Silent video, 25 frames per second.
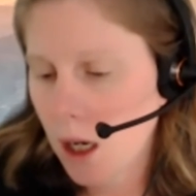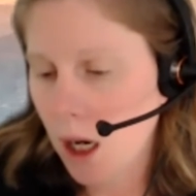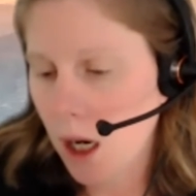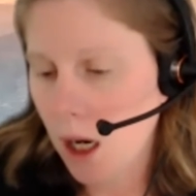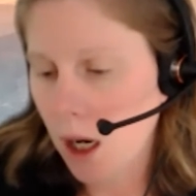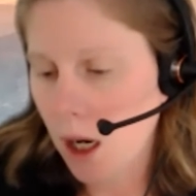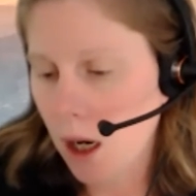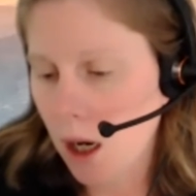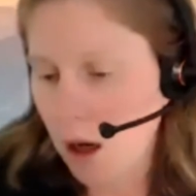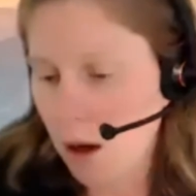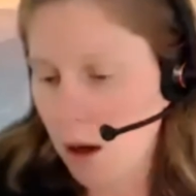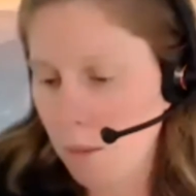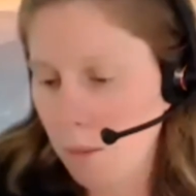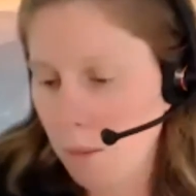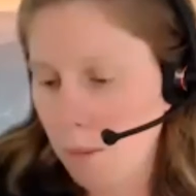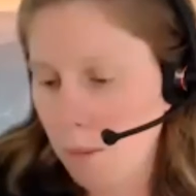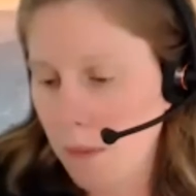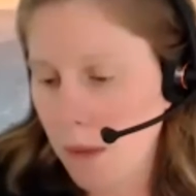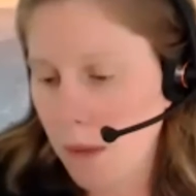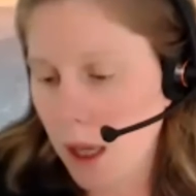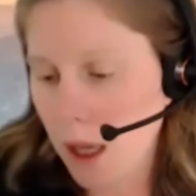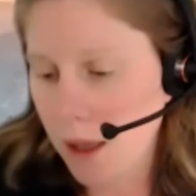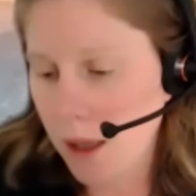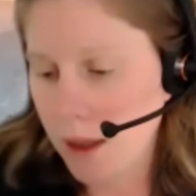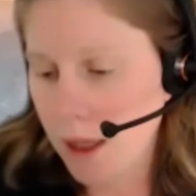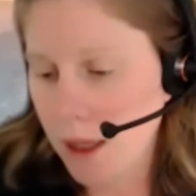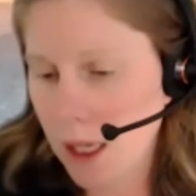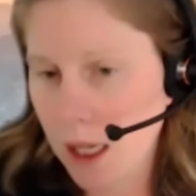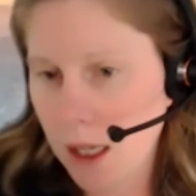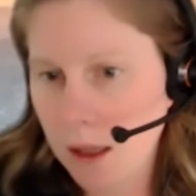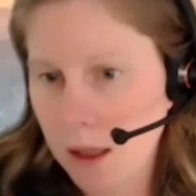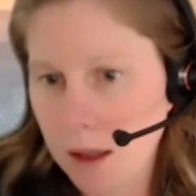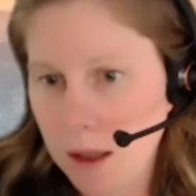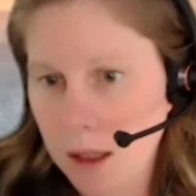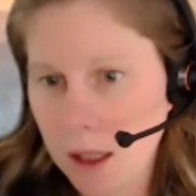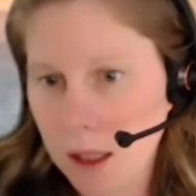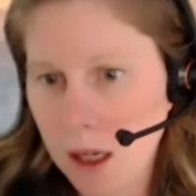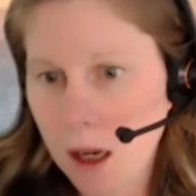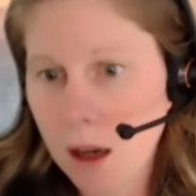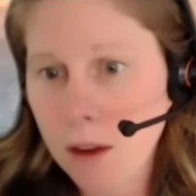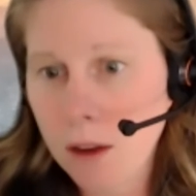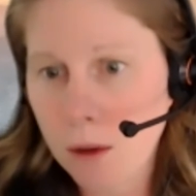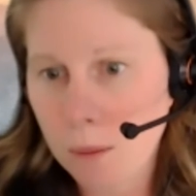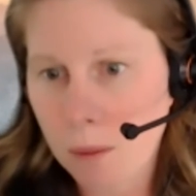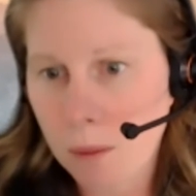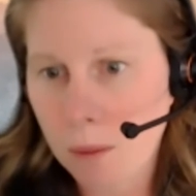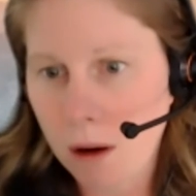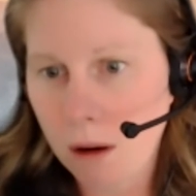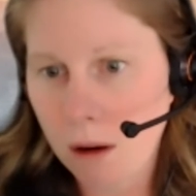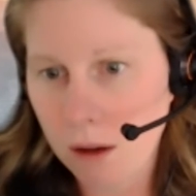And then the
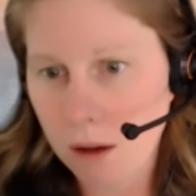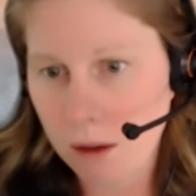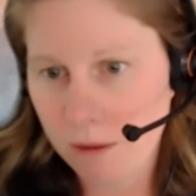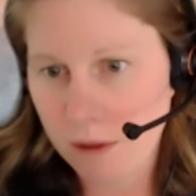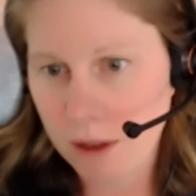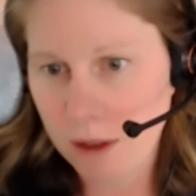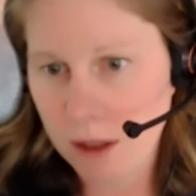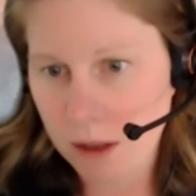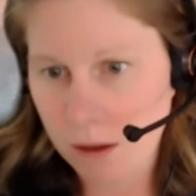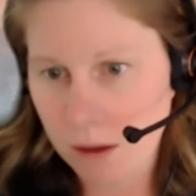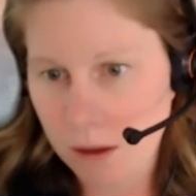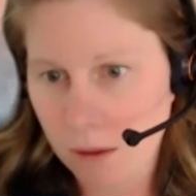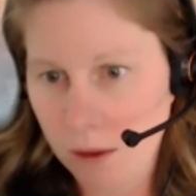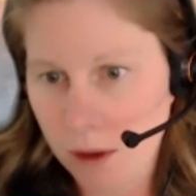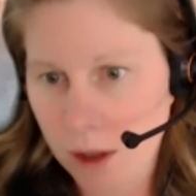other part of physical